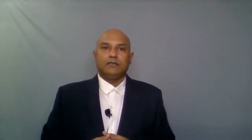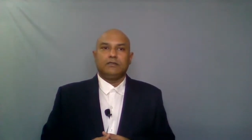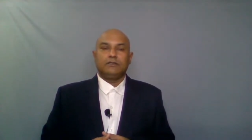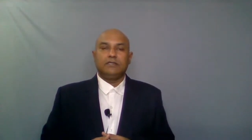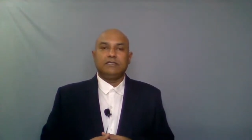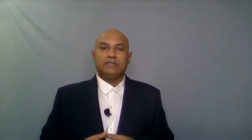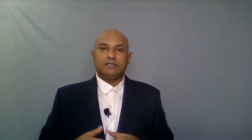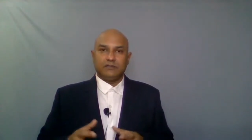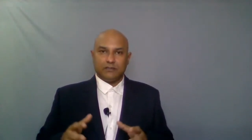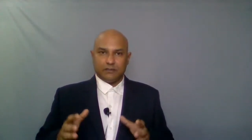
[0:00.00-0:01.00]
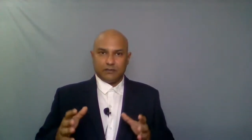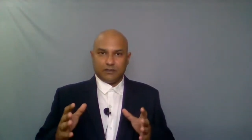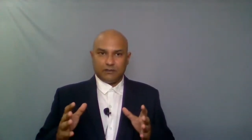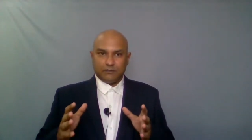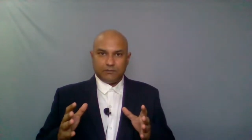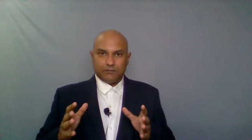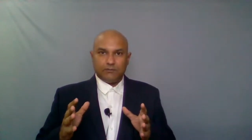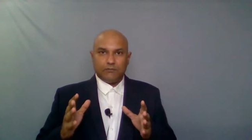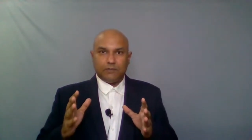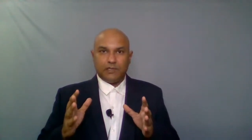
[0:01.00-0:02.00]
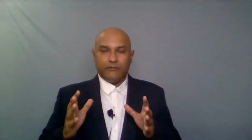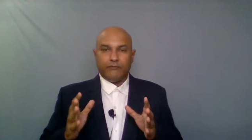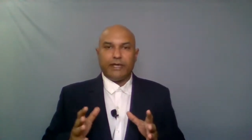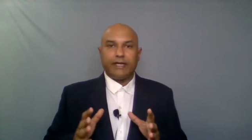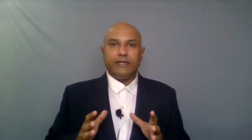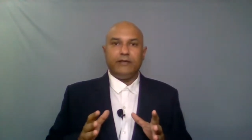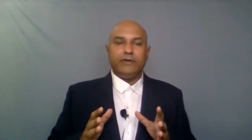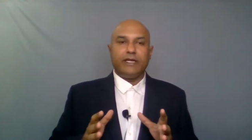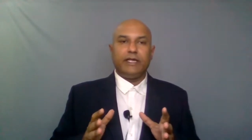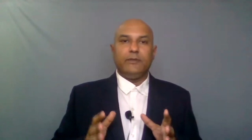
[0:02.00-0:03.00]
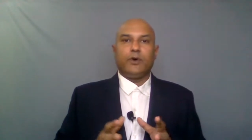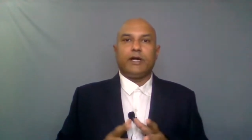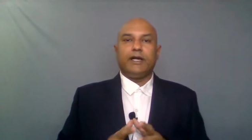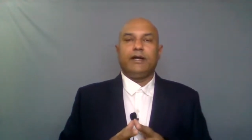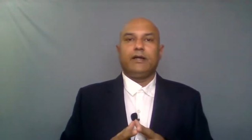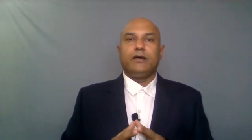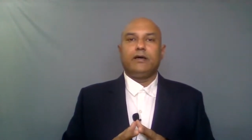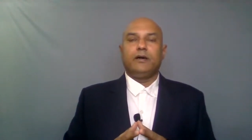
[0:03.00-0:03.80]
So this is very very important